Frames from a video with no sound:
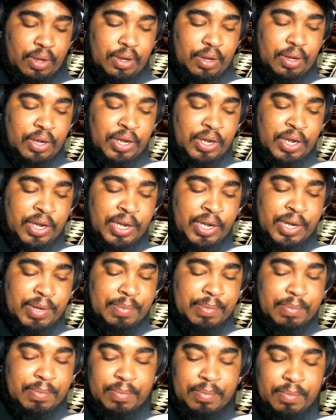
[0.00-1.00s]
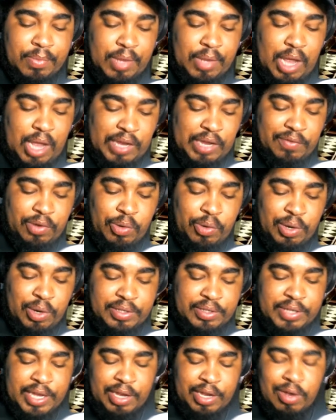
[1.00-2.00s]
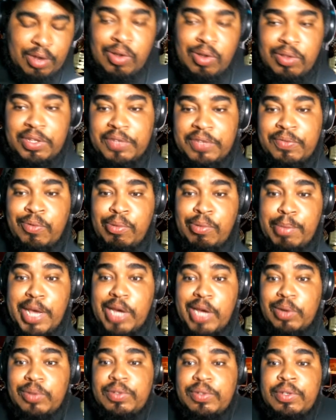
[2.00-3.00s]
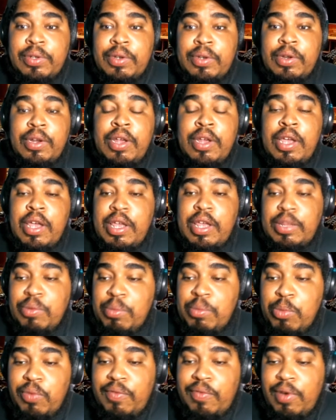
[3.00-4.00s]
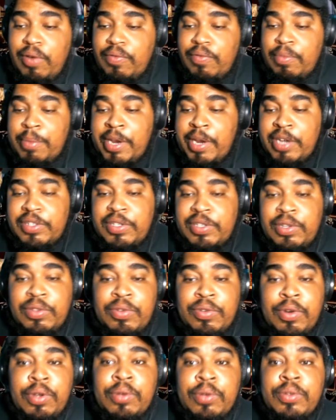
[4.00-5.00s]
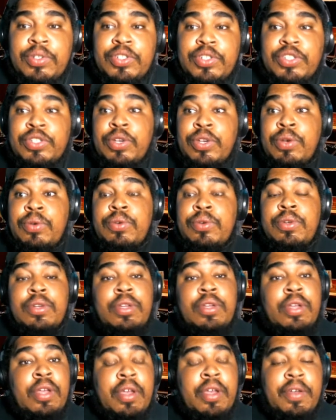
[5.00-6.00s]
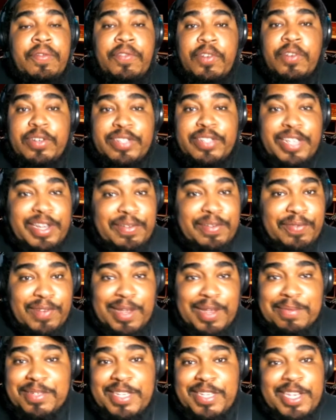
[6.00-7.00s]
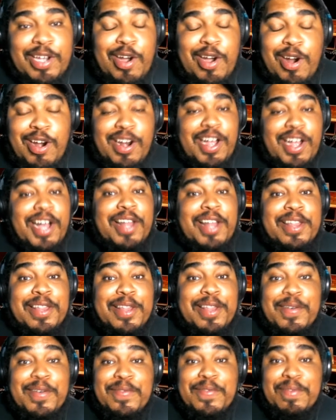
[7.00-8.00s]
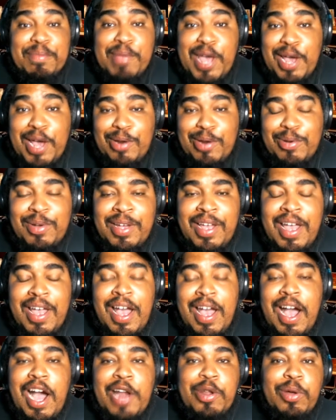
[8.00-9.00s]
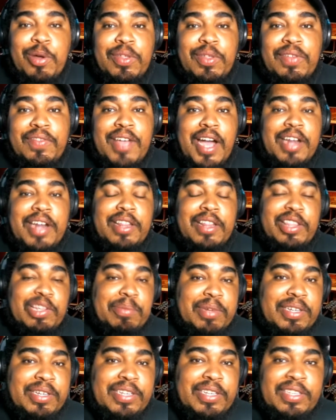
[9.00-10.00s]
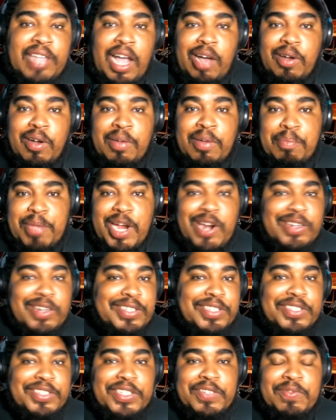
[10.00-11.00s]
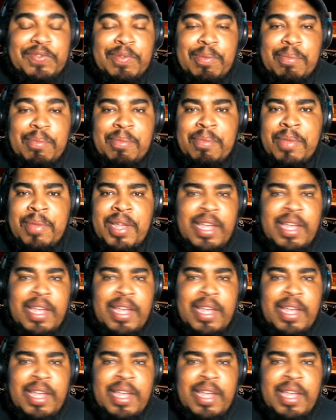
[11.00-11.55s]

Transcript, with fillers: Um, I'll give a quick take on all these four battles, and then we'll move on from Heir to the Throne. So, First Lady Flames and E Heart, I love the battle. I know they've gotten a little bit of style comparisons just from